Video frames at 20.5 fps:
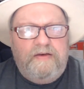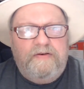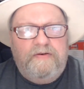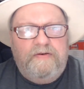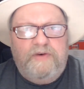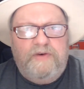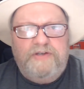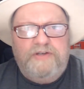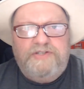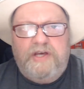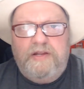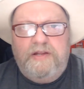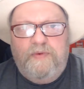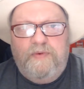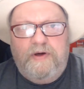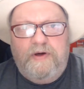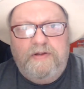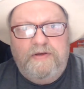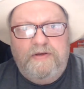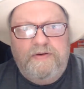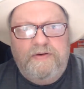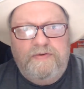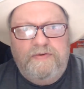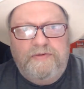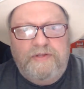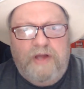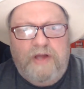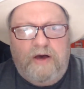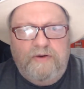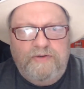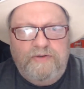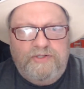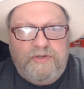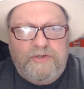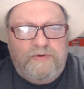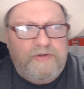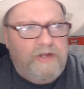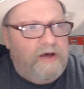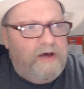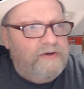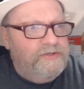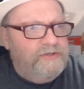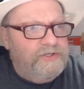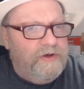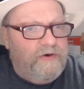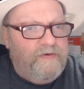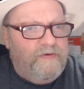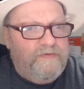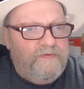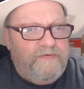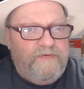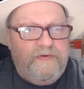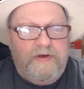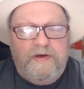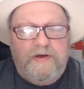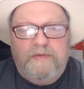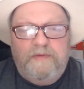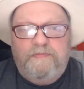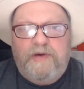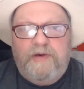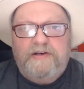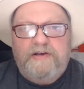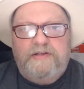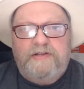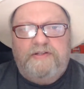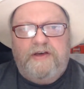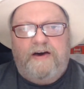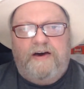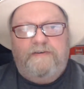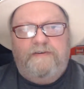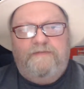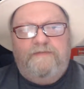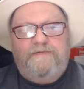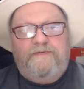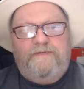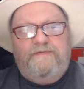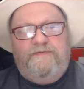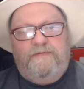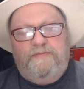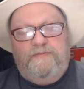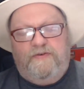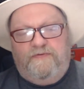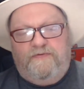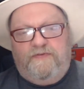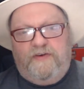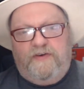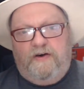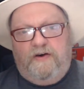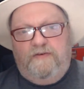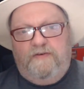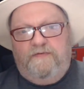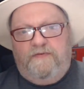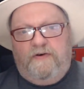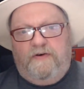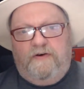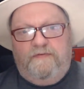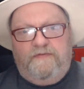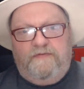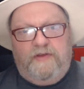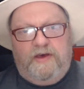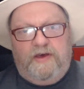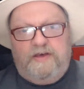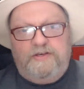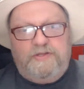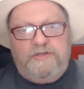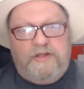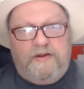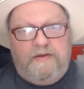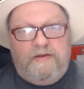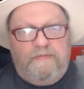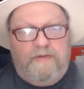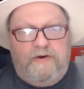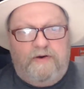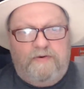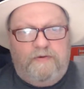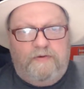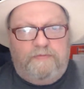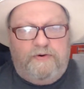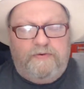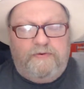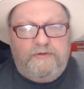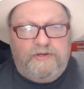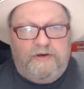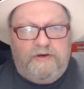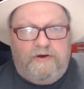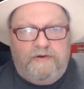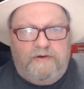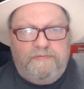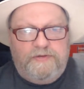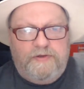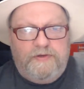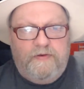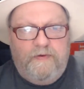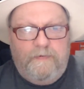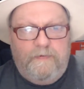Whereas anyone who knows or knows of Pucker Dave from the 305 net, he's done it multiple times.